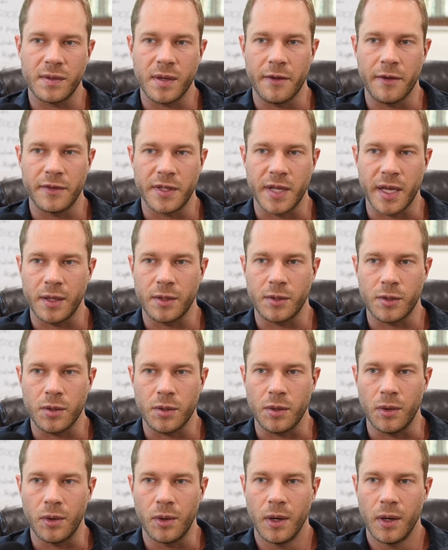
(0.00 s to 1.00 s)
of staying
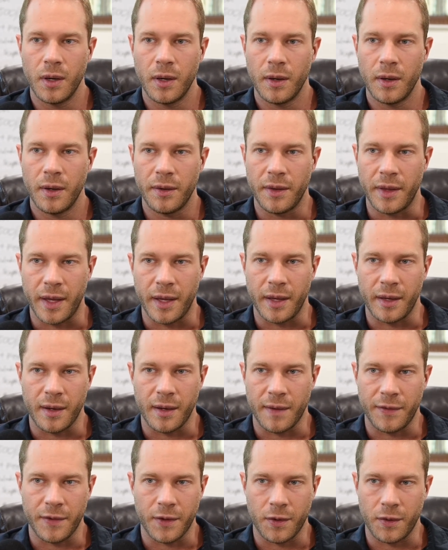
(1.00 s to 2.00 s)
true than
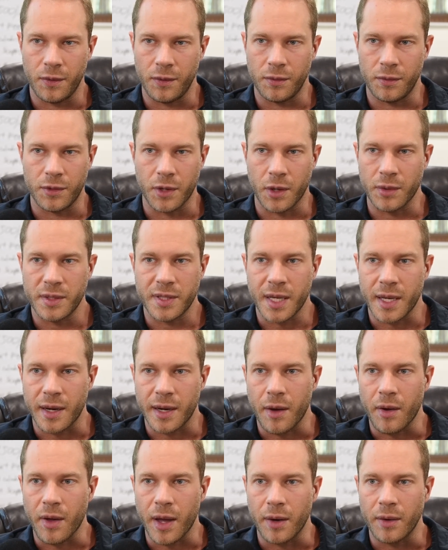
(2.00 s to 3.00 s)
if you don't say it
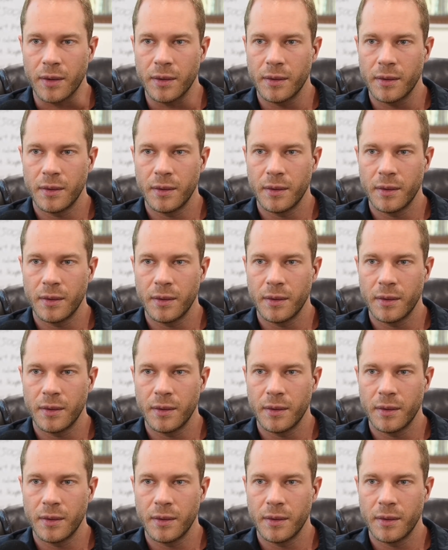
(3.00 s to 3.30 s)
out loud